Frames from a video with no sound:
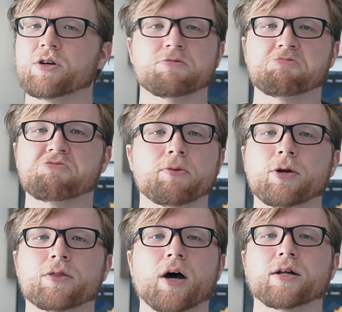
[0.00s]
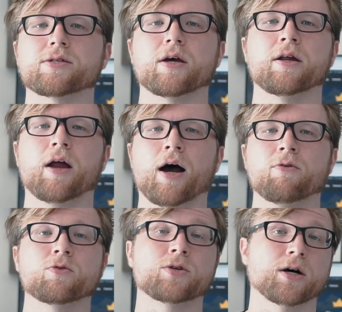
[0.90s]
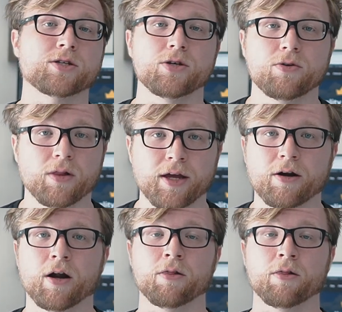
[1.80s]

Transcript: Just tell me your thoughts and I will talk to you later.